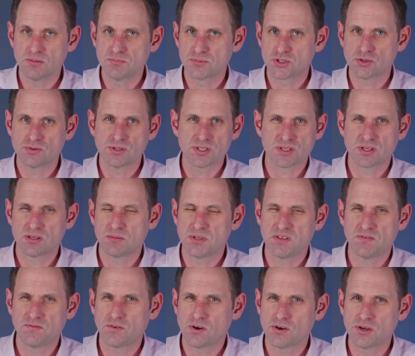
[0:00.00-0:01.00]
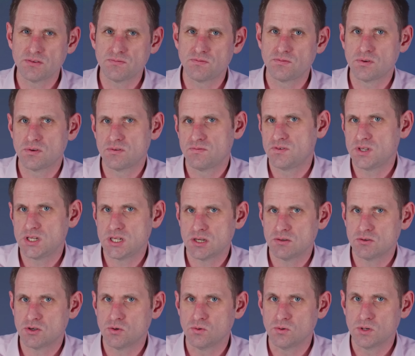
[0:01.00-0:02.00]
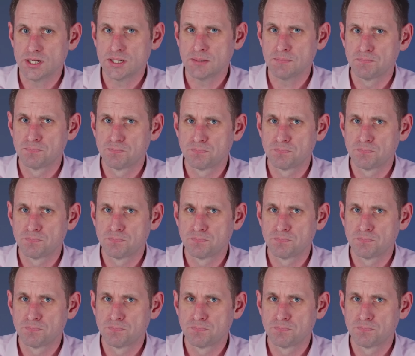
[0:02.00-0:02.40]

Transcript: I'm sure it's going to be fine for video calling.